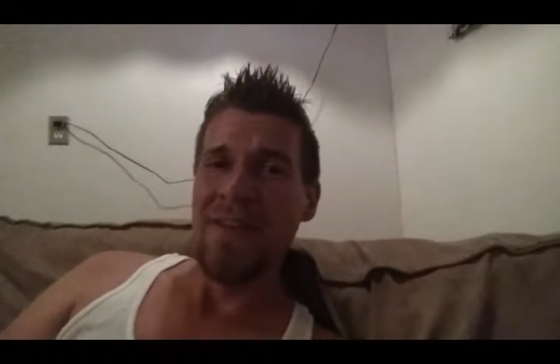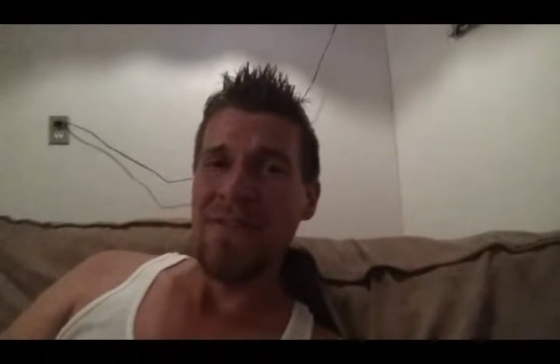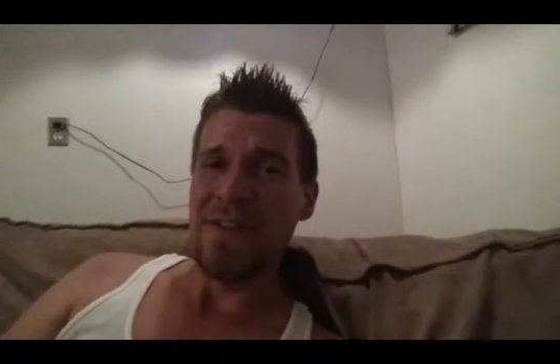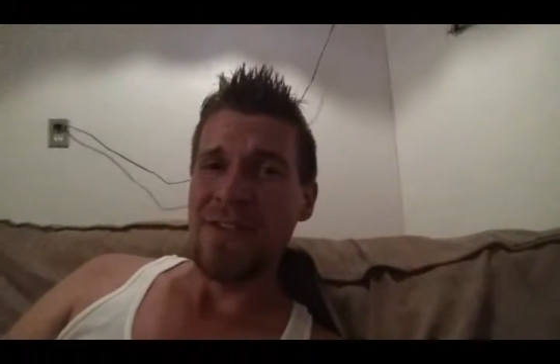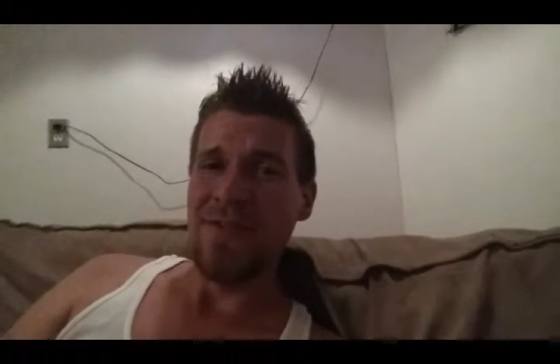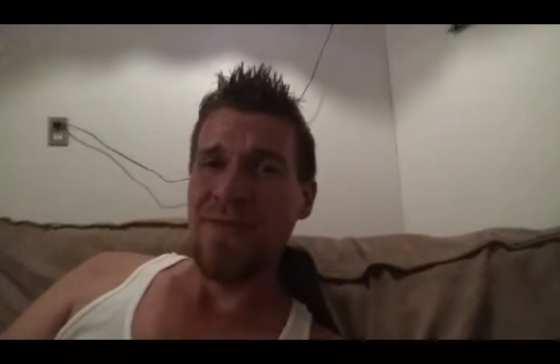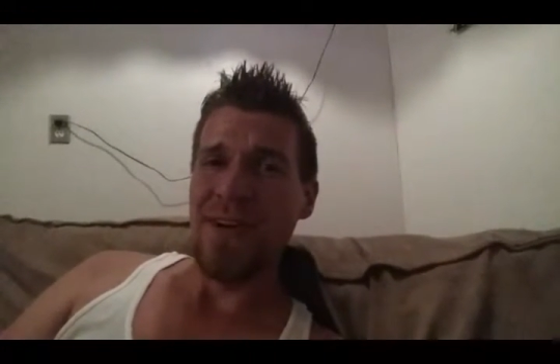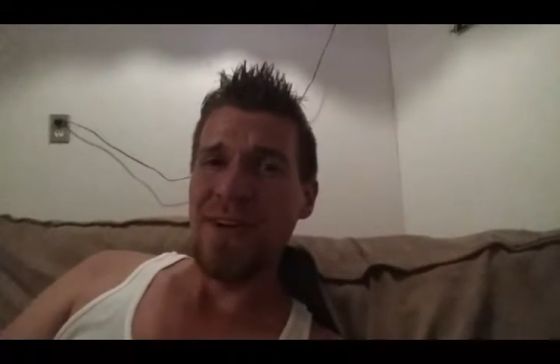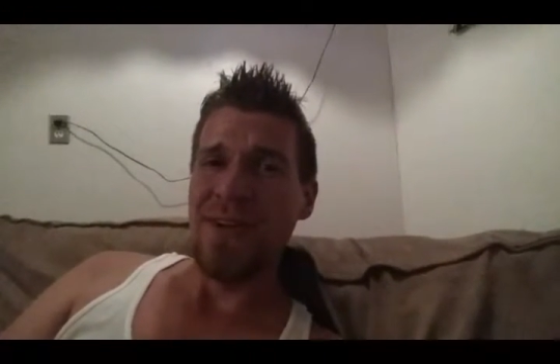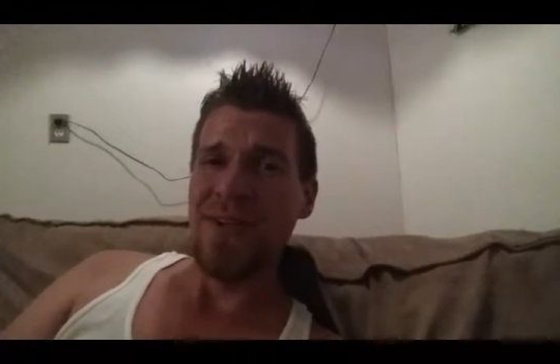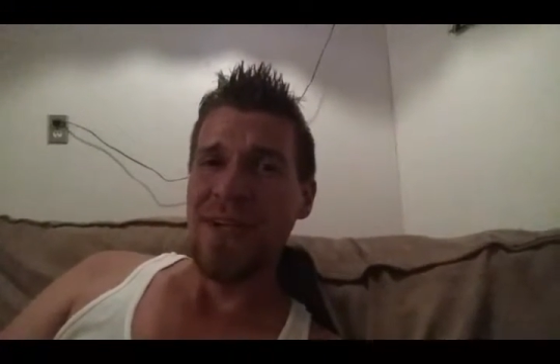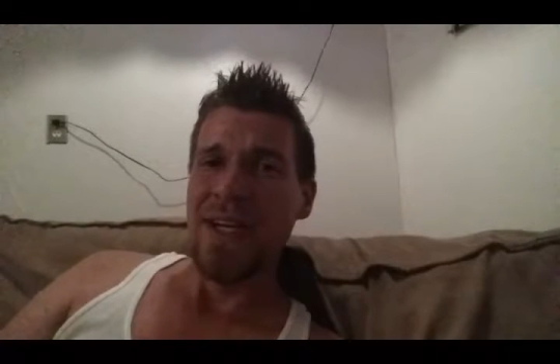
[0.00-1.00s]
First of
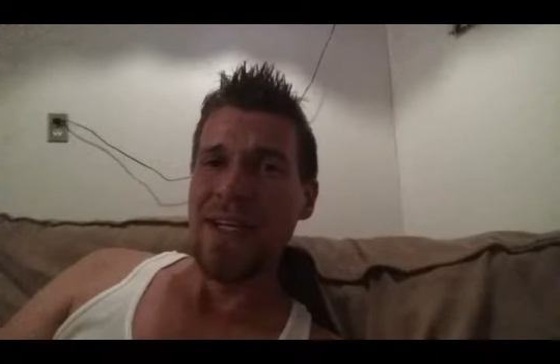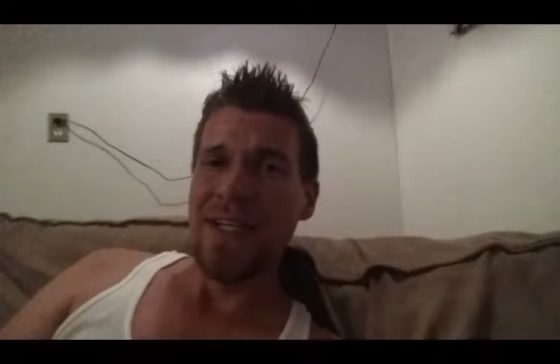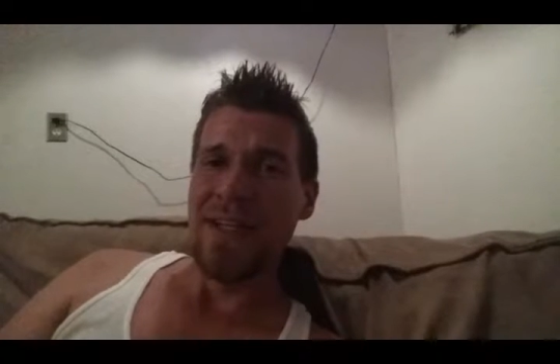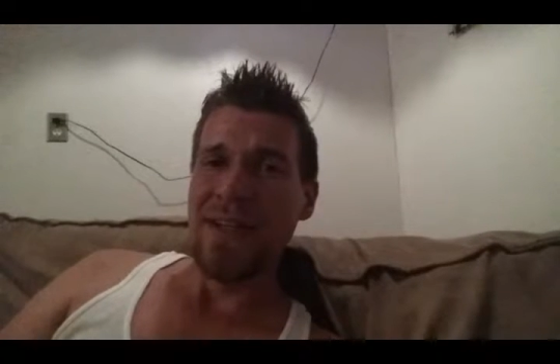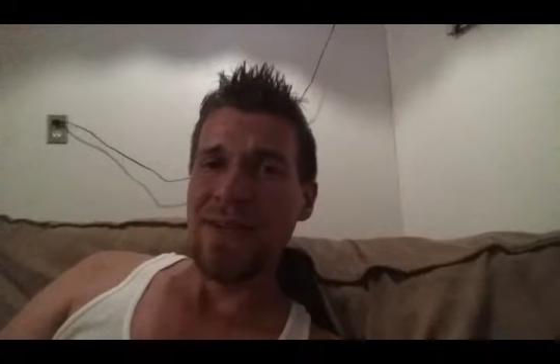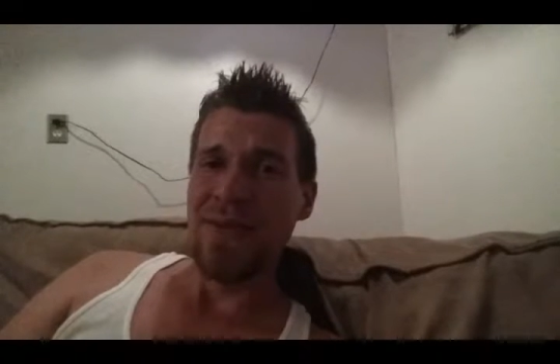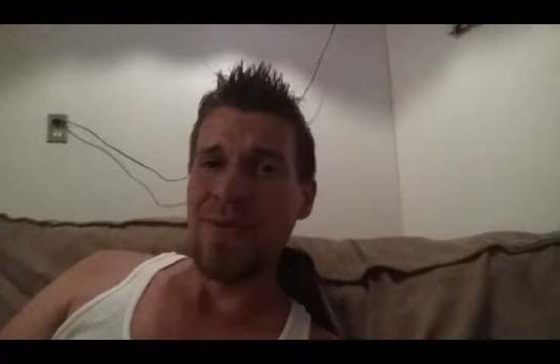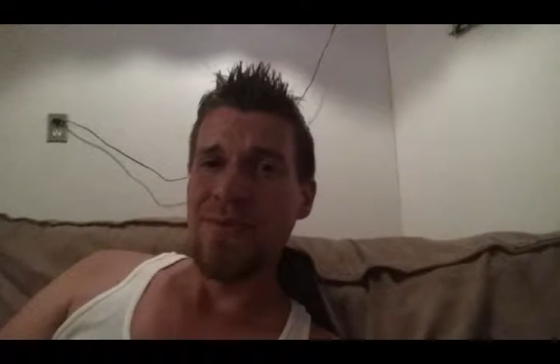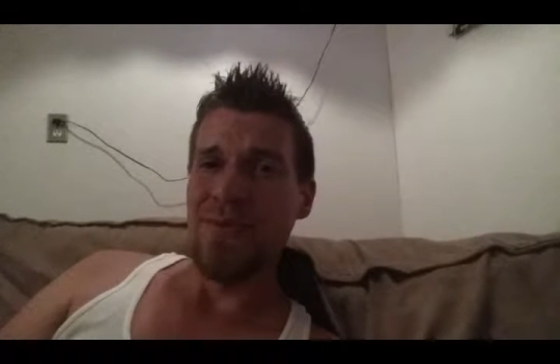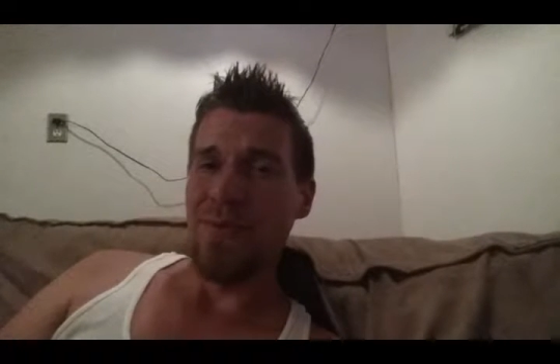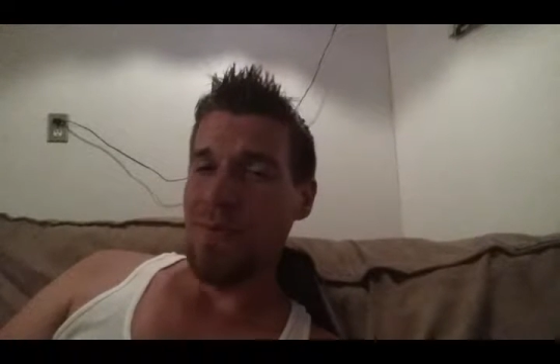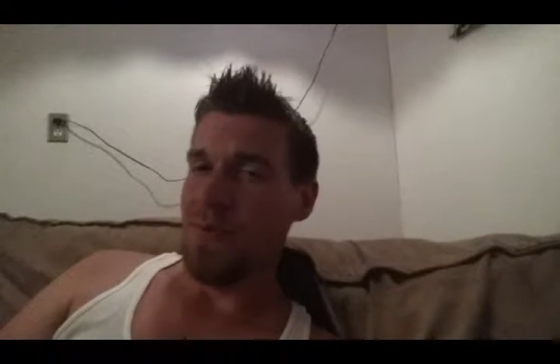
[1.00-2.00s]
all,
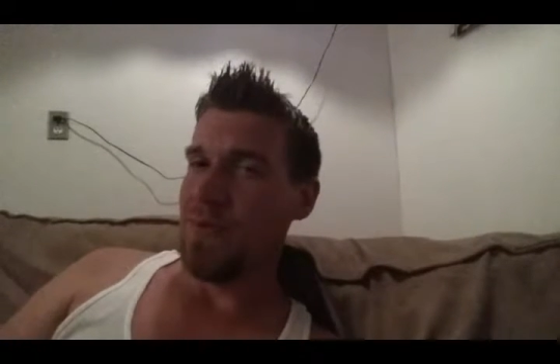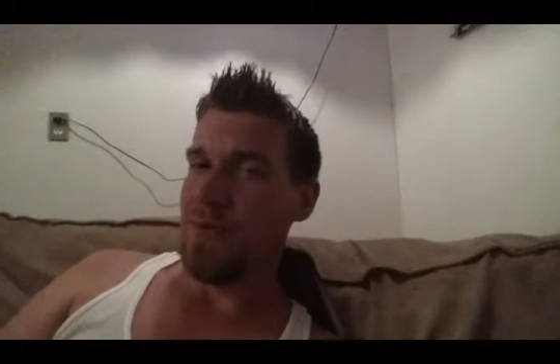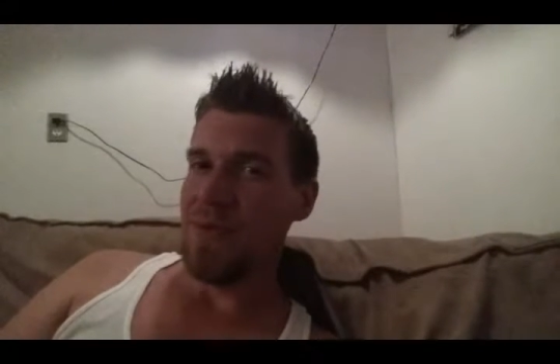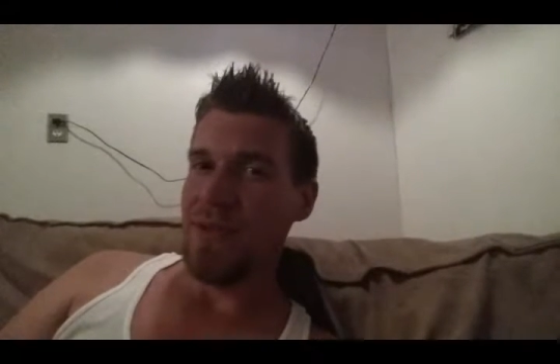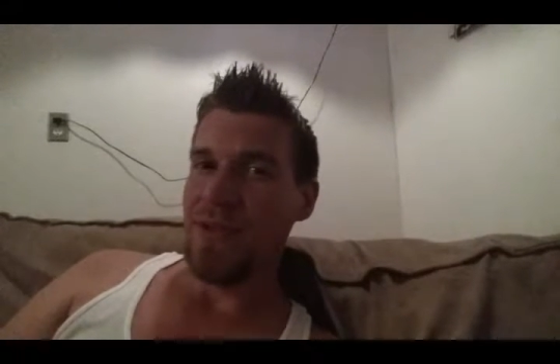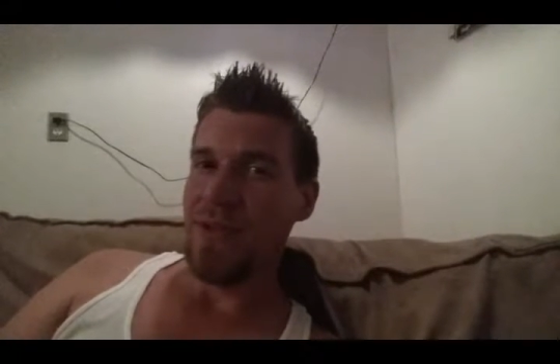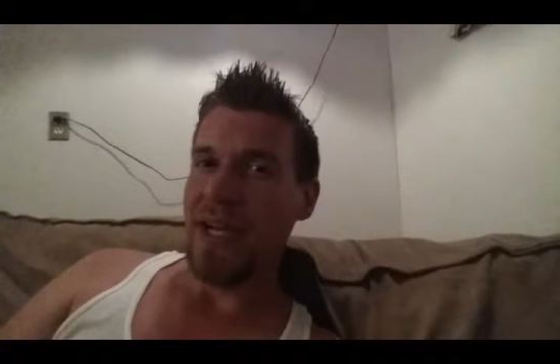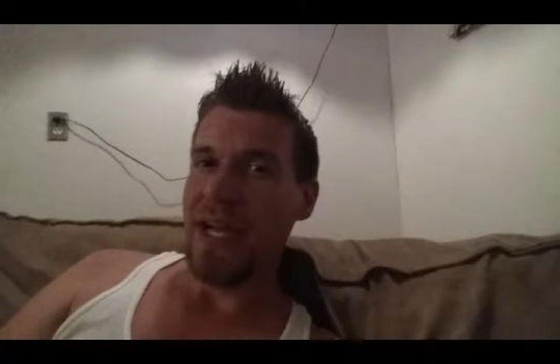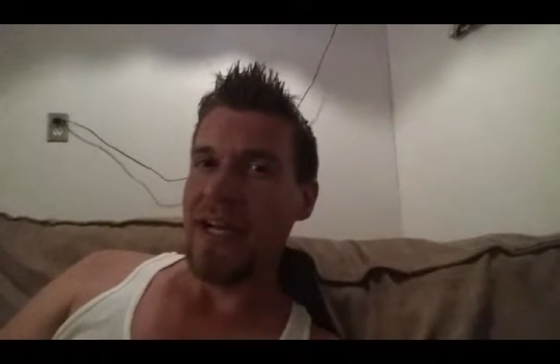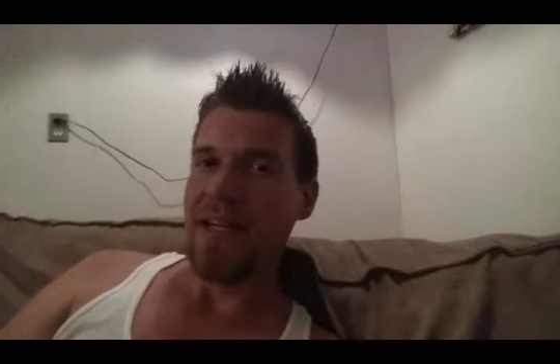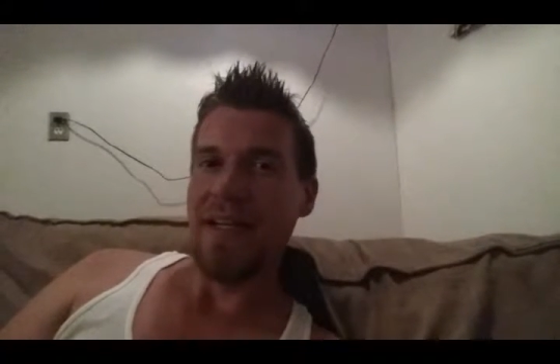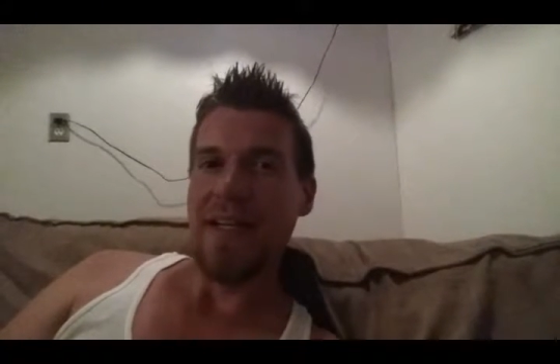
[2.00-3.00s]
you
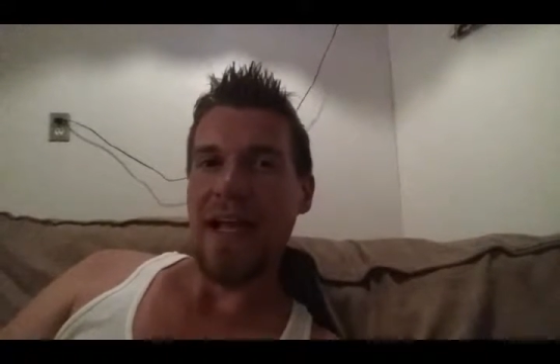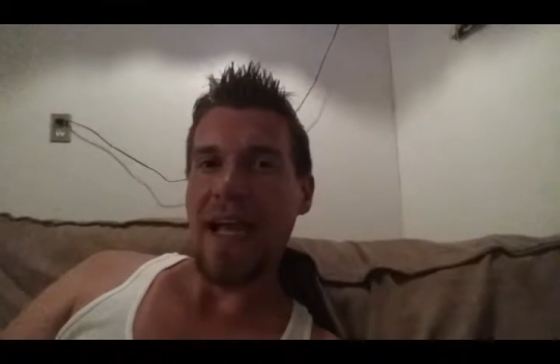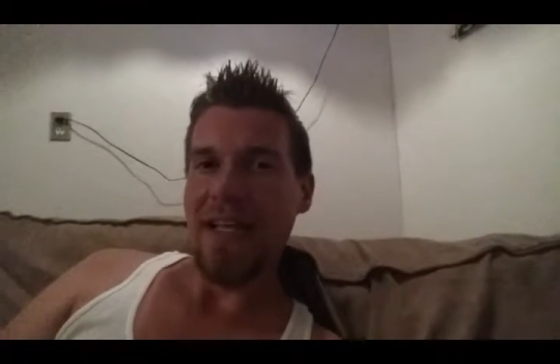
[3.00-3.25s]
got